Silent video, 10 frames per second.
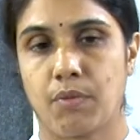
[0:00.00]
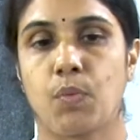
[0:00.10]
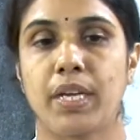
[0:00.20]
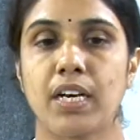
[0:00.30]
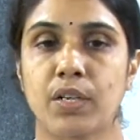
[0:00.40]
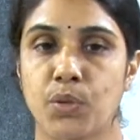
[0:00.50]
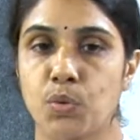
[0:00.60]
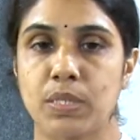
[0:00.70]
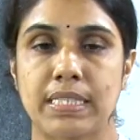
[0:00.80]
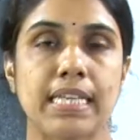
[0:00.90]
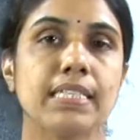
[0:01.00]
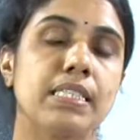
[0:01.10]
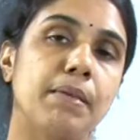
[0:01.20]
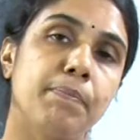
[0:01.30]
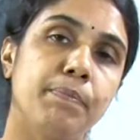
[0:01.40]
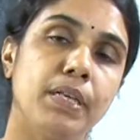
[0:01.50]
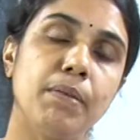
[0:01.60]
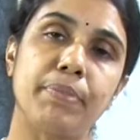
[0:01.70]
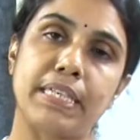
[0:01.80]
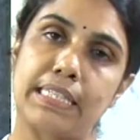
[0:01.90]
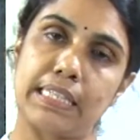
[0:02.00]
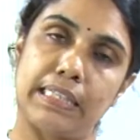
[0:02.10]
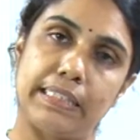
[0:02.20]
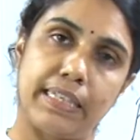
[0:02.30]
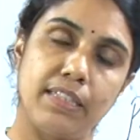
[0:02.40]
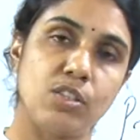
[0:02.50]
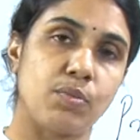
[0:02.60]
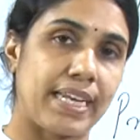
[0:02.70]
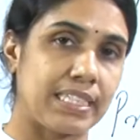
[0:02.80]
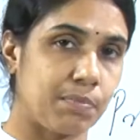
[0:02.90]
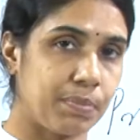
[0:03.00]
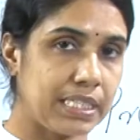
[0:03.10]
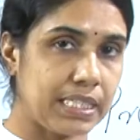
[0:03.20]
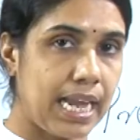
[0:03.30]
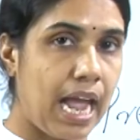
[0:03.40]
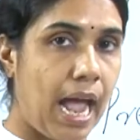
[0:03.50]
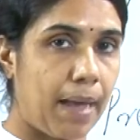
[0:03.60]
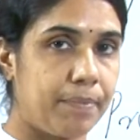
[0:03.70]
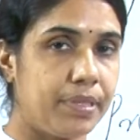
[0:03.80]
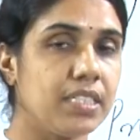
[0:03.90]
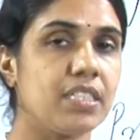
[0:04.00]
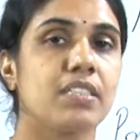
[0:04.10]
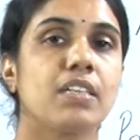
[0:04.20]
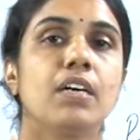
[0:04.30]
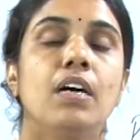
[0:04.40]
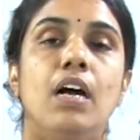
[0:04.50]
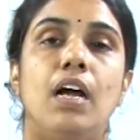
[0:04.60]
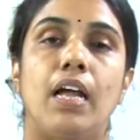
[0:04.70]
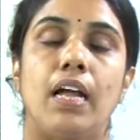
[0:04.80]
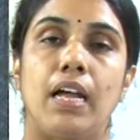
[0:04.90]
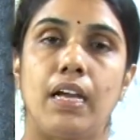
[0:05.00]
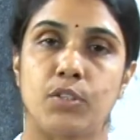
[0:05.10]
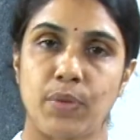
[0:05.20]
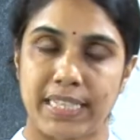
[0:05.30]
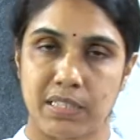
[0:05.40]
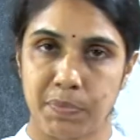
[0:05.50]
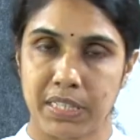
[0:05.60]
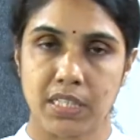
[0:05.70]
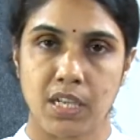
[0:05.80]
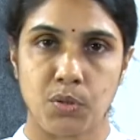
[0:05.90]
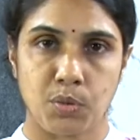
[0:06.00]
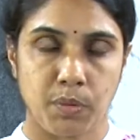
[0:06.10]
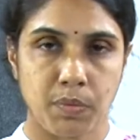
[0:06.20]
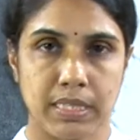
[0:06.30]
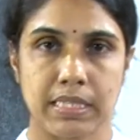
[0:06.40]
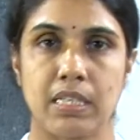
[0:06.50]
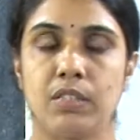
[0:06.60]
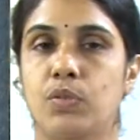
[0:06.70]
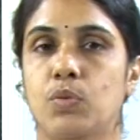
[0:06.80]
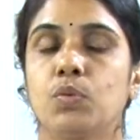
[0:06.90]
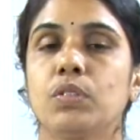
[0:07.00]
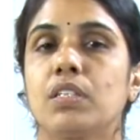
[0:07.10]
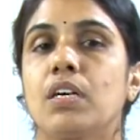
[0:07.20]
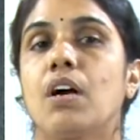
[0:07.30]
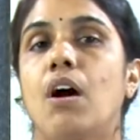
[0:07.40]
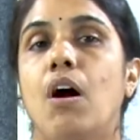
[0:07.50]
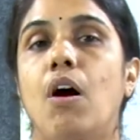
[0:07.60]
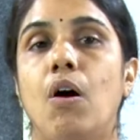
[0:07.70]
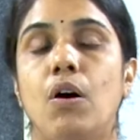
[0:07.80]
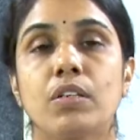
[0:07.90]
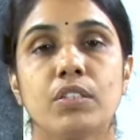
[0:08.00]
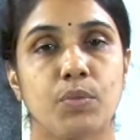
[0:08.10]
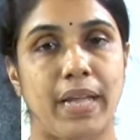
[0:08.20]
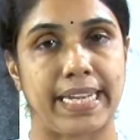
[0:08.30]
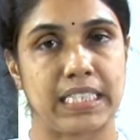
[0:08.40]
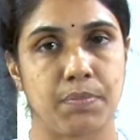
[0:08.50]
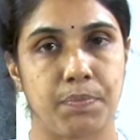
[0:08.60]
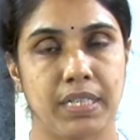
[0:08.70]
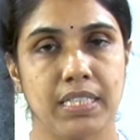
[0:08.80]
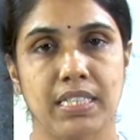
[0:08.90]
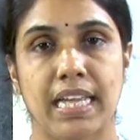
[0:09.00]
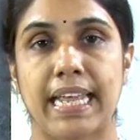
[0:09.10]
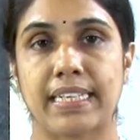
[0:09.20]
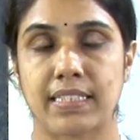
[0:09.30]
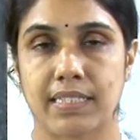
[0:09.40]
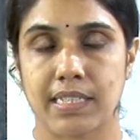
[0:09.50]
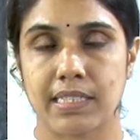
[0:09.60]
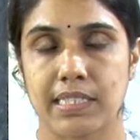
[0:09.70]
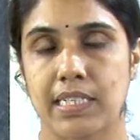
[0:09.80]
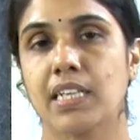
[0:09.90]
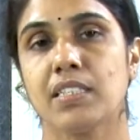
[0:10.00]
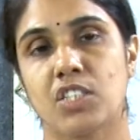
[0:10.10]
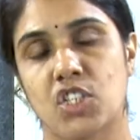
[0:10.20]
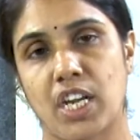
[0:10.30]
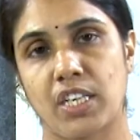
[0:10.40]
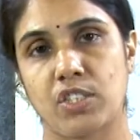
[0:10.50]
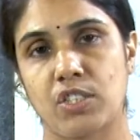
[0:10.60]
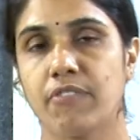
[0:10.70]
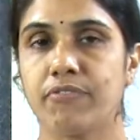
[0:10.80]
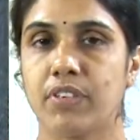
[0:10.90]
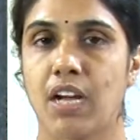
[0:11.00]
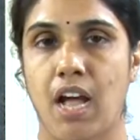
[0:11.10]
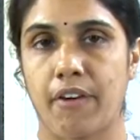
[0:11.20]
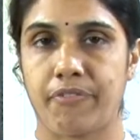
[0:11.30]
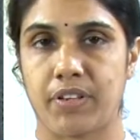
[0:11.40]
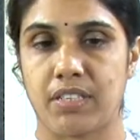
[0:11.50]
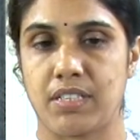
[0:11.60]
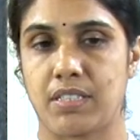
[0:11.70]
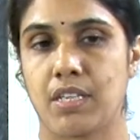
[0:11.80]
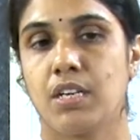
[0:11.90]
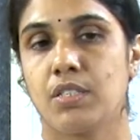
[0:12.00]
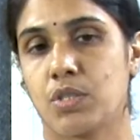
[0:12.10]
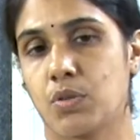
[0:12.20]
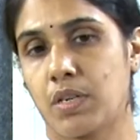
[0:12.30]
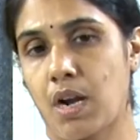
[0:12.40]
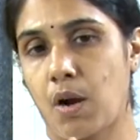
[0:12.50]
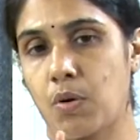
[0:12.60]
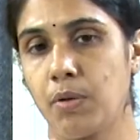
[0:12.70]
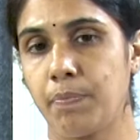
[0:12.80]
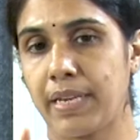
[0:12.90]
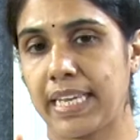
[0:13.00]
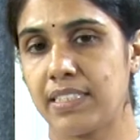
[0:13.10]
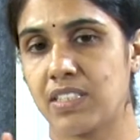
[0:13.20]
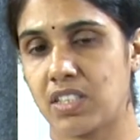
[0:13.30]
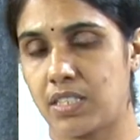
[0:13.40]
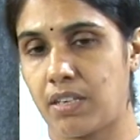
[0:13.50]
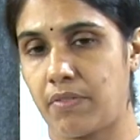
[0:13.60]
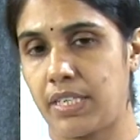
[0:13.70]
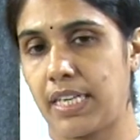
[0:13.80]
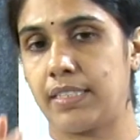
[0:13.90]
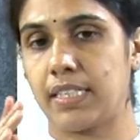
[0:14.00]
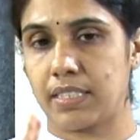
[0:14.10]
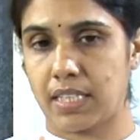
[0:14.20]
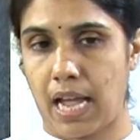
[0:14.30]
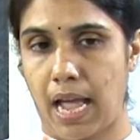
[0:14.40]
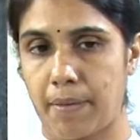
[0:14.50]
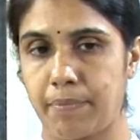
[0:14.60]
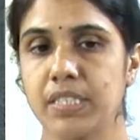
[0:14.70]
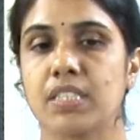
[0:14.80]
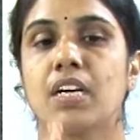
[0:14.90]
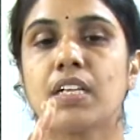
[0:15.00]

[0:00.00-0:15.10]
We are using simple present tense to express a habit, to express a universal truth, or to express an existing state of affairs. So Rahul plays chess every day. That is a habit.